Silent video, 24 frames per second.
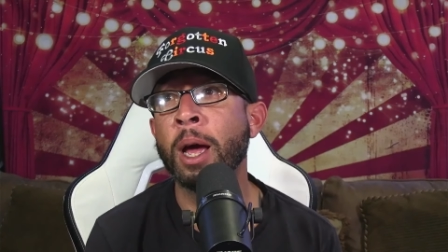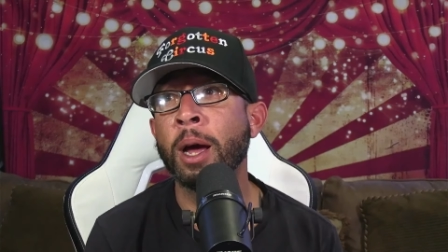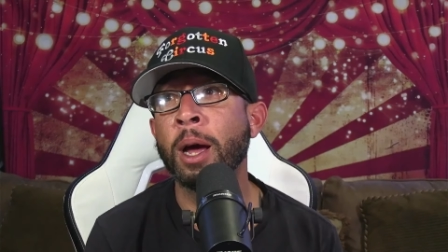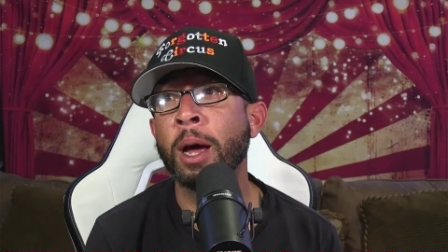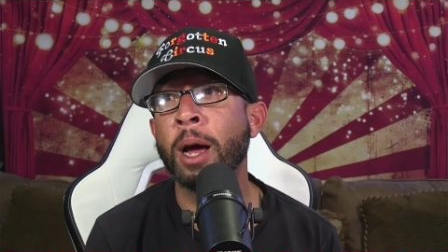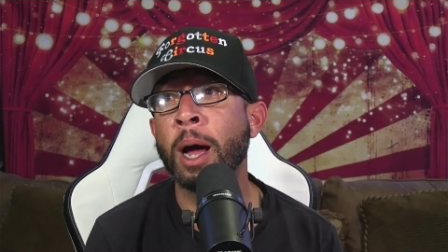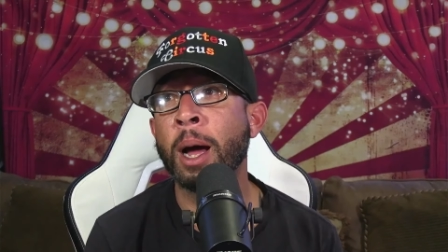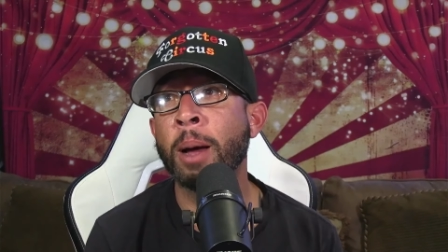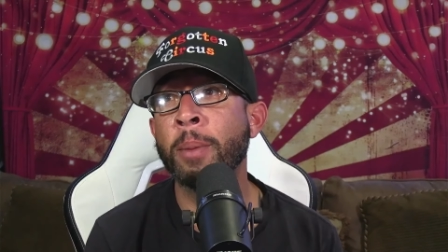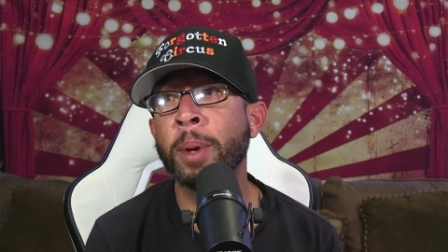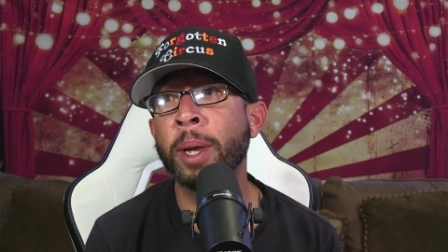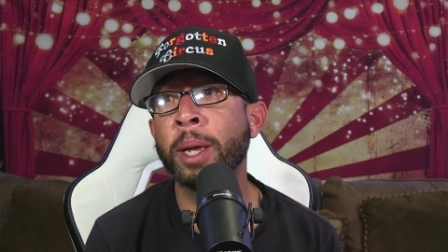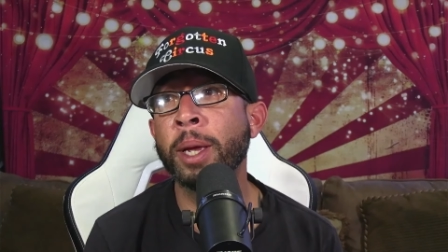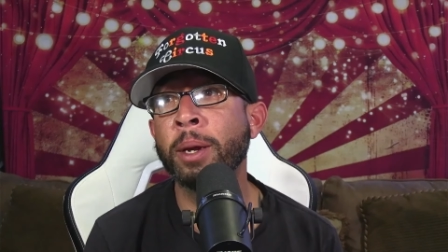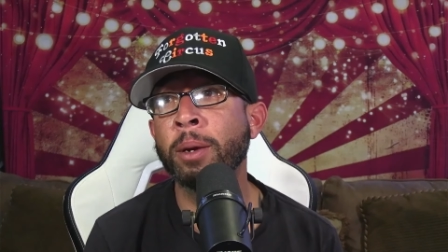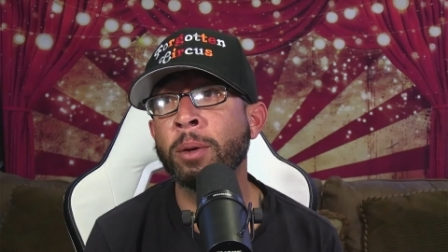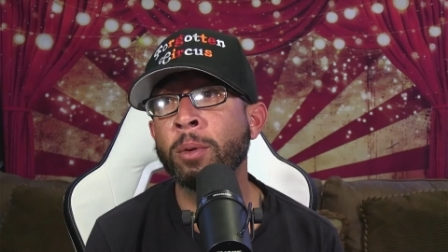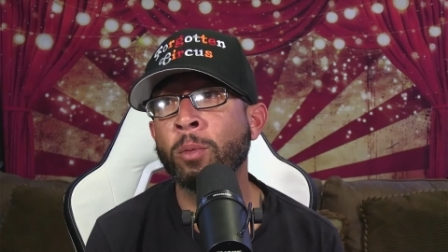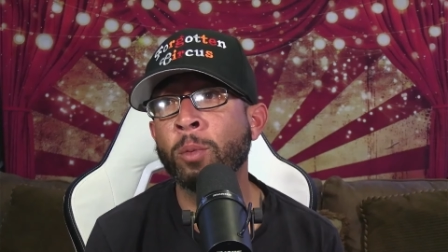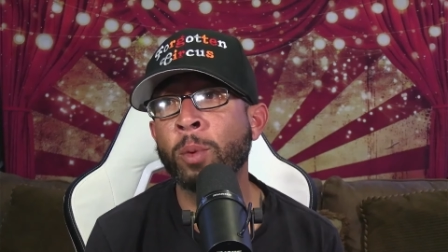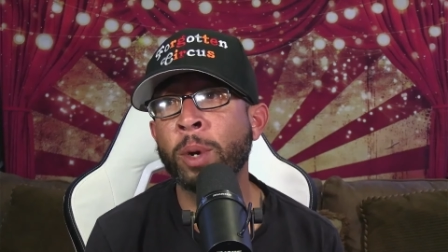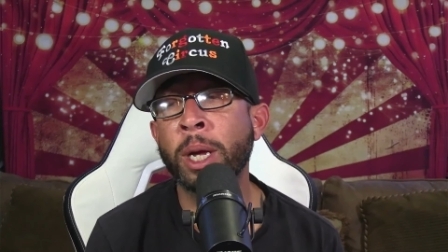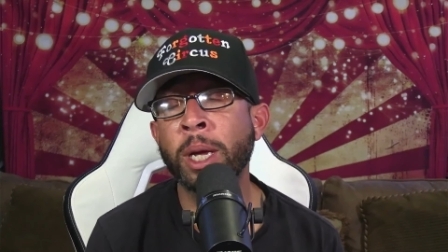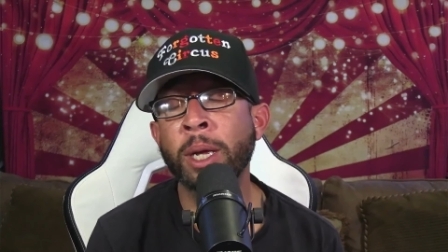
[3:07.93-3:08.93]
I mean,
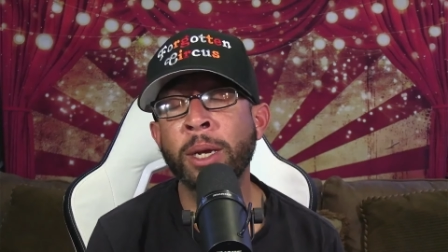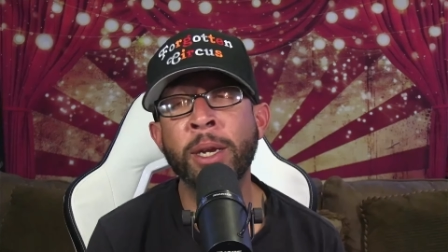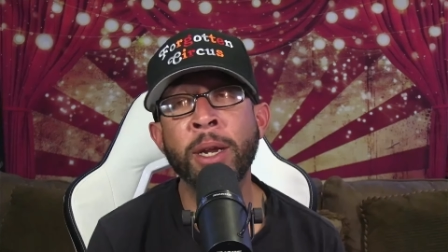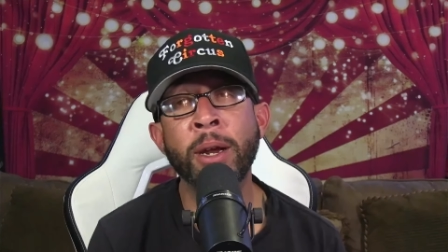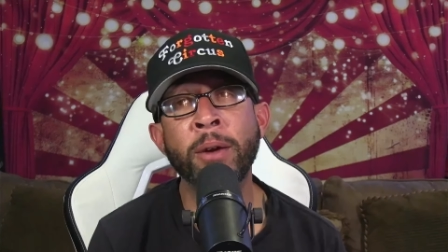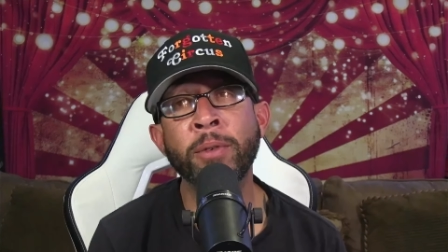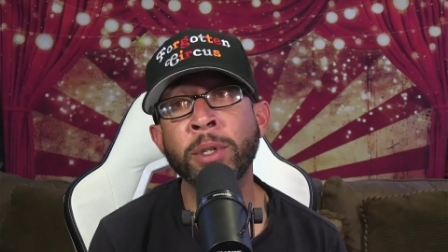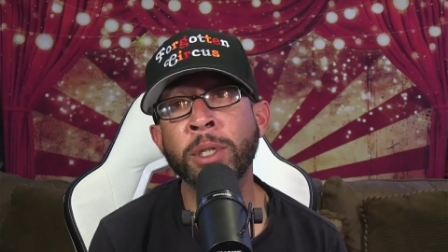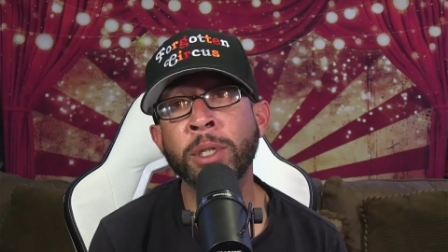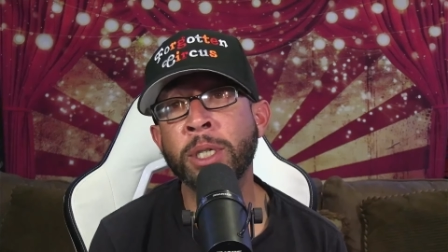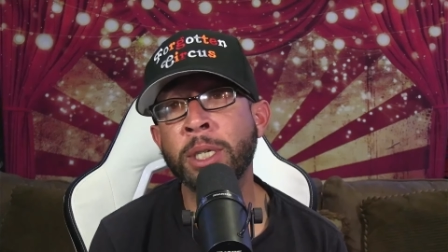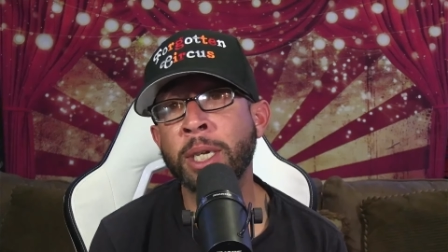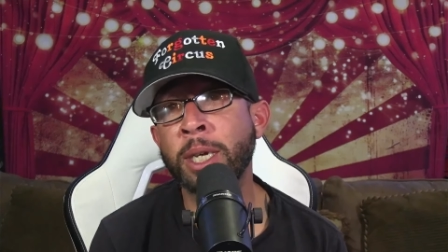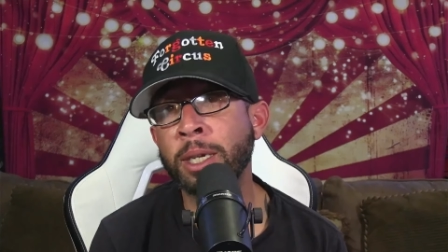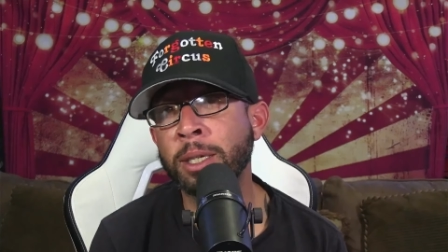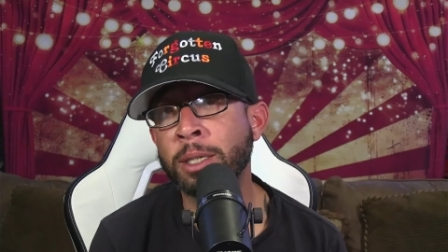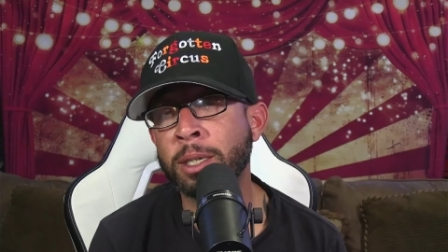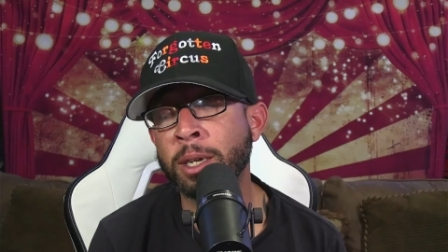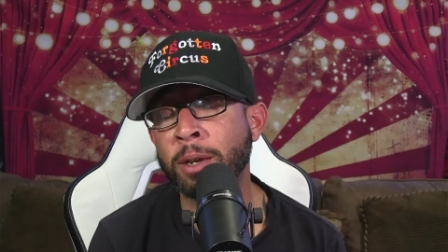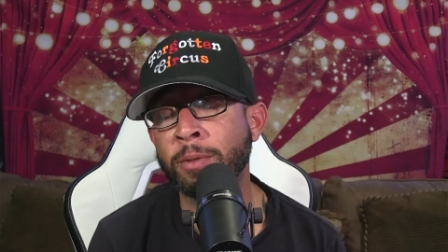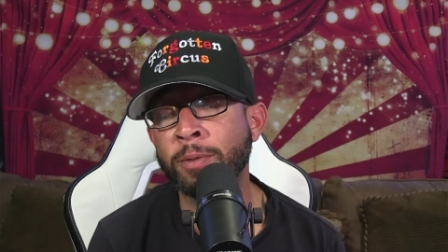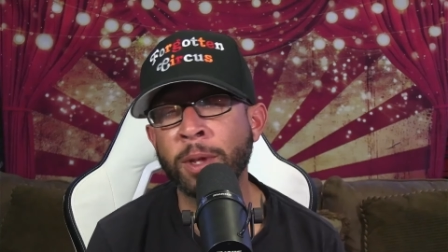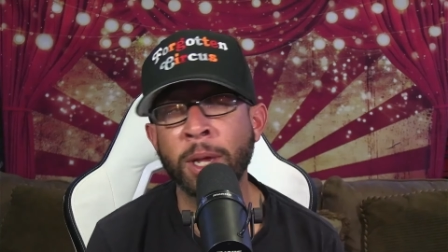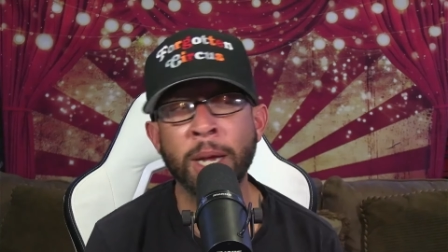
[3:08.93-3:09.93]
we had never seen
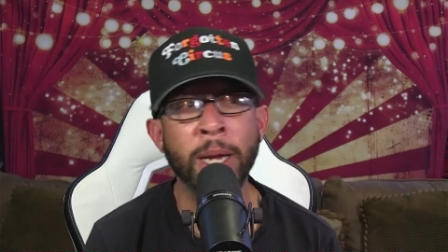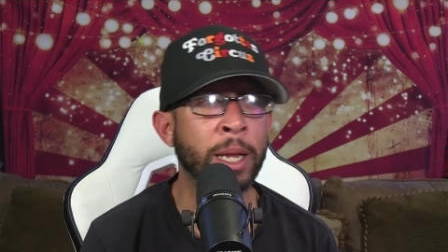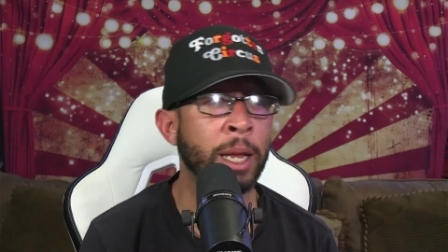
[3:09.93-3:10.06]
stuff like